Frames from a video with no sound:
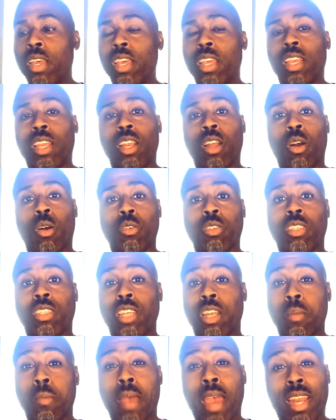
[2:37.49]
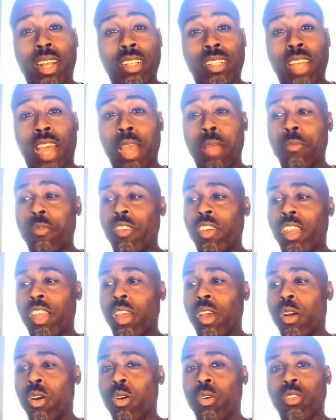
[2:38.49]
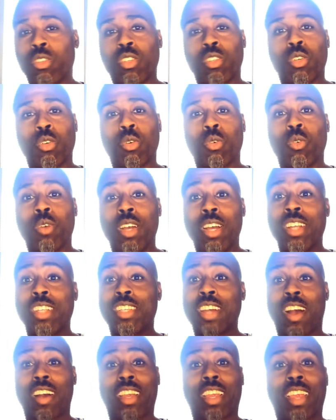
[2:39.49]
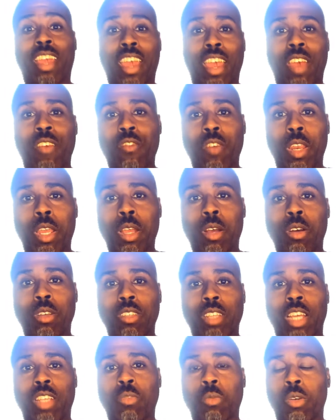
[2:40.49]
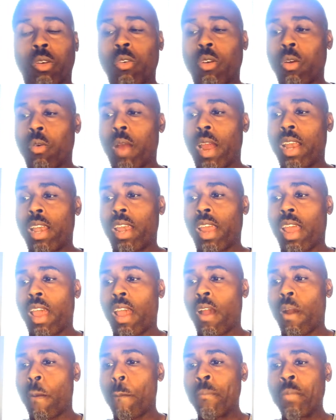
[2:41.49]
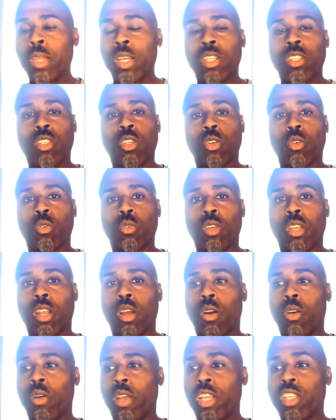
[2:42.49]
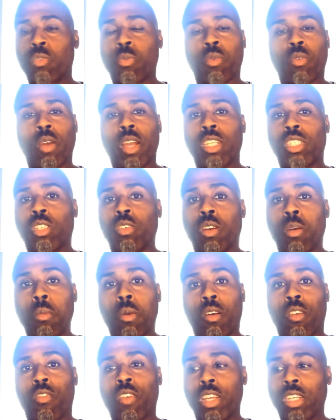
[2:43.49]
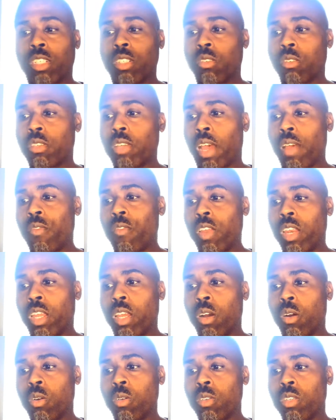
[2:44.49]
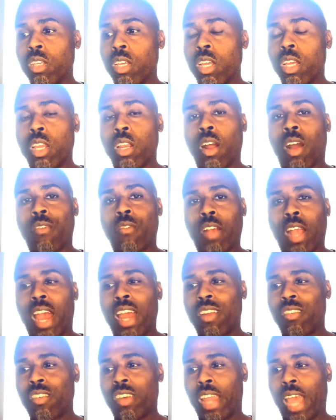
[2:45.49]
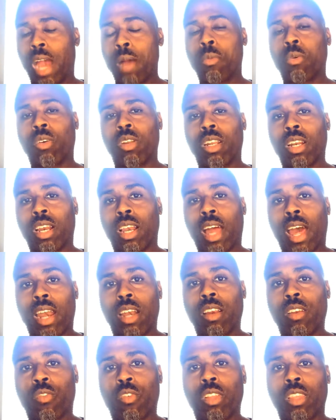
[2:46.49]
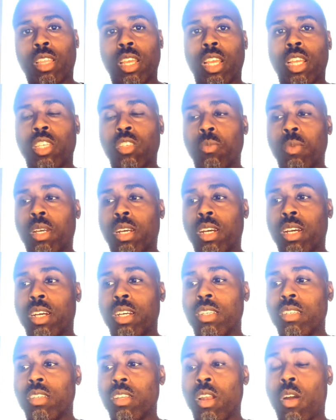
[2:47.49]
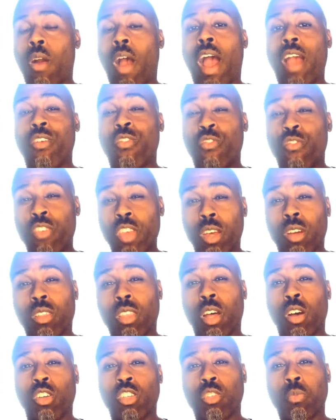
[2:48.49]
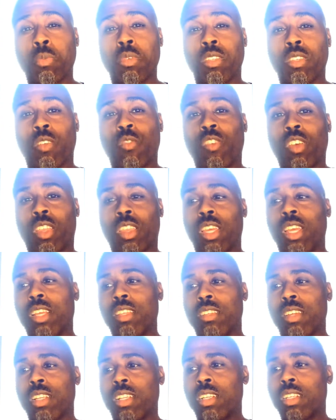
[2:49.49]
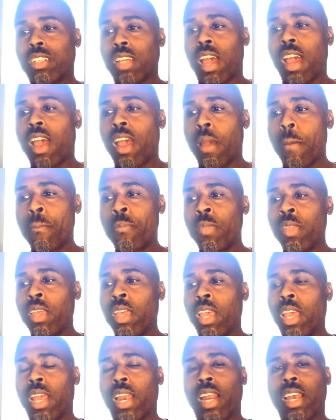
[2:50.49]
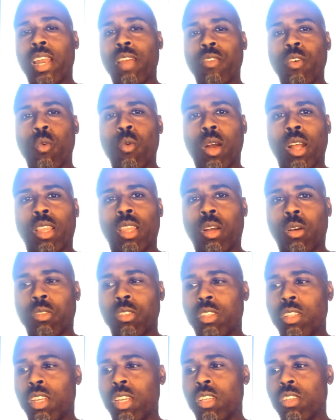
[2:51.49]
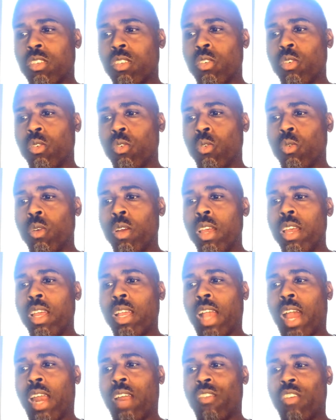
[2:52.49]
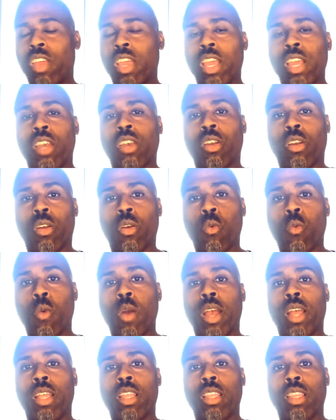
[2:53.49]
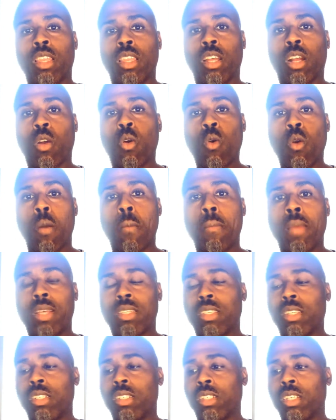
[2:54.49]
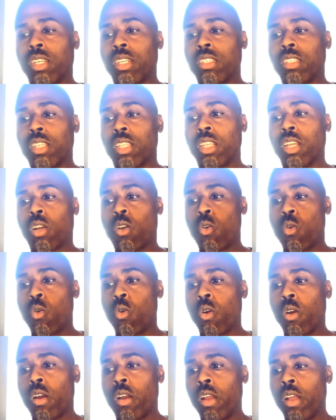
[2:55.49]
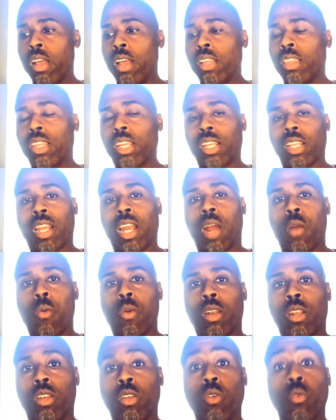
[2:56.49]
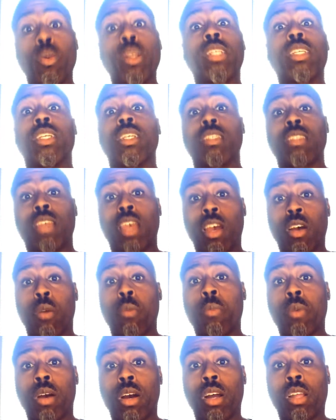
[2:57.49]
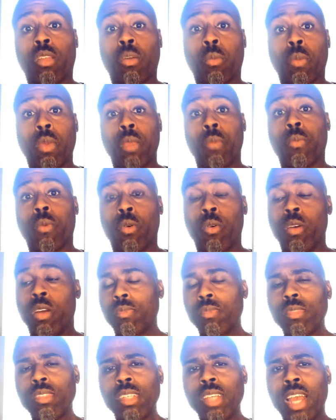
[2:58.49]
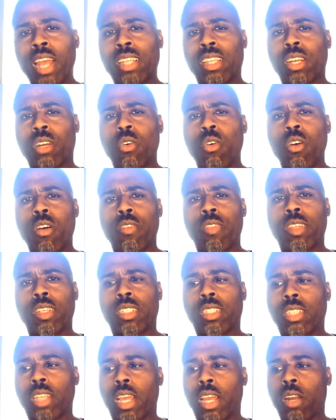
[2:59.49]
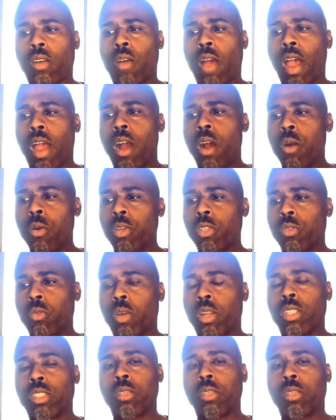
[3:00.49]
cinematic type videos to talking head videos, as we're doing right now, to, inspirational and motivational type videos. I've kind of dabbled in a lot of different things because, I feel those specific things at the time. And I never want those things to kind of hinder what the core message is and the core thing that I want to do, which is help other people. At the core of this channel, I always want it to